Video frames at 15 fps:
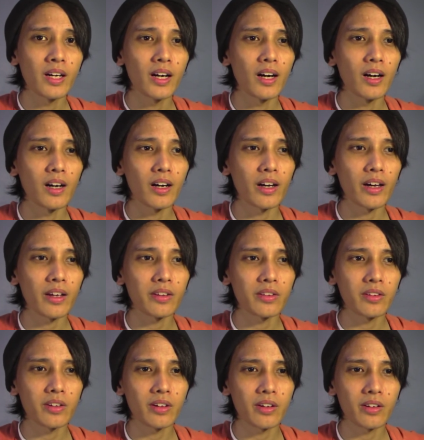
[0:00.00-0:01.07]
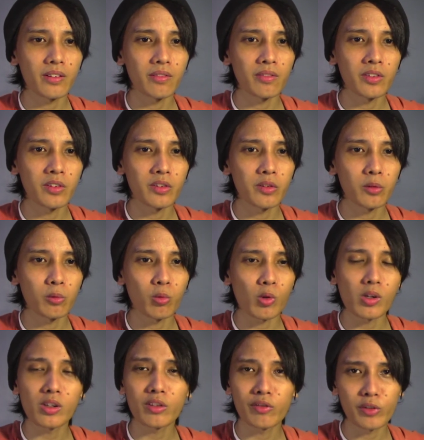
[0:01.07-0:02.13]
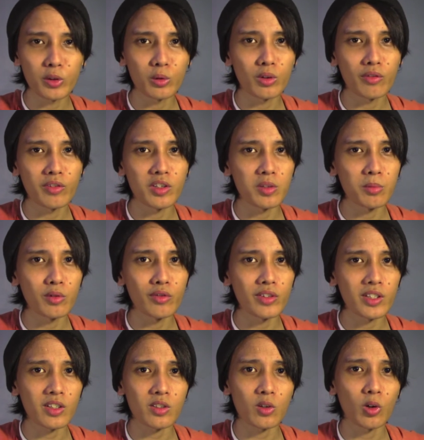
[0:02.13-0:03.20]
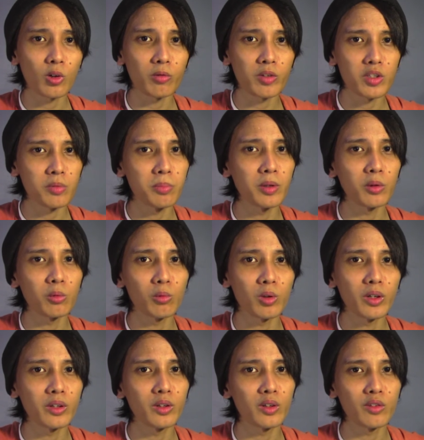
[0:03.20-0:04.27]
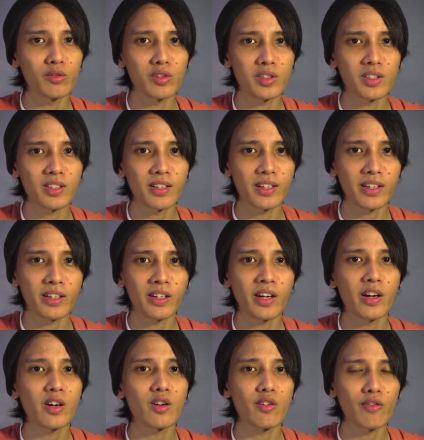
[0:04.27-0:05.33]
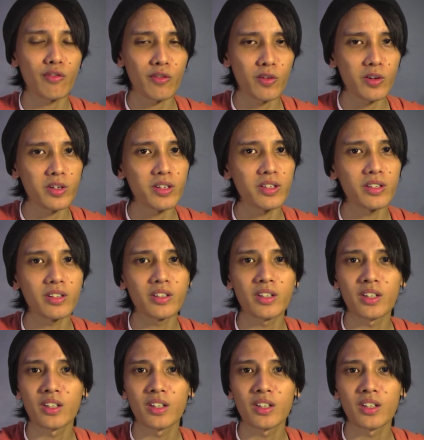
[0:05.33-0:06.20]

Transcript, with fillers: And the worldview of these movies has always been one of just like carefree,